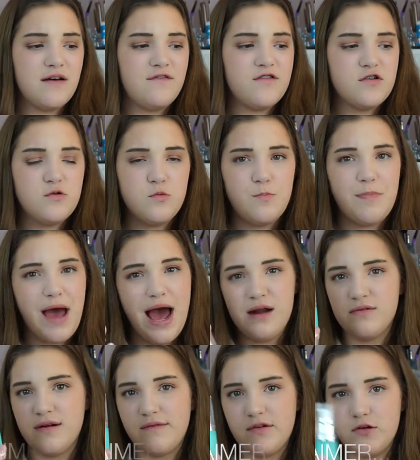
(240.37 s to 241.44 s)
a few bad
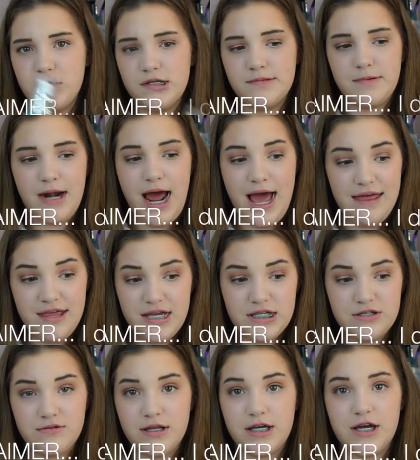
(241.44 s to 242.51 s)
reviews, but I think
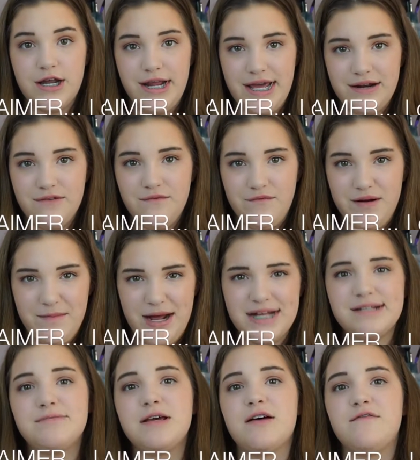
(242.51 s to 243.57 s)
it's really good. It
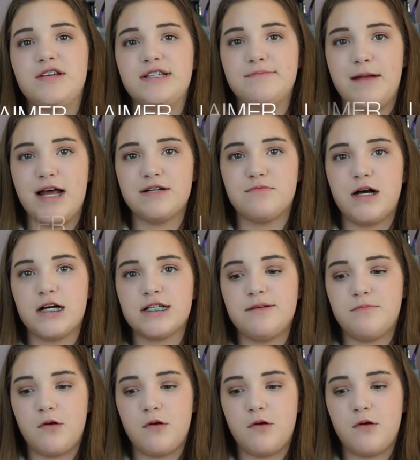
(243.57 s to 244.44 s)
reminds me of the Smashbox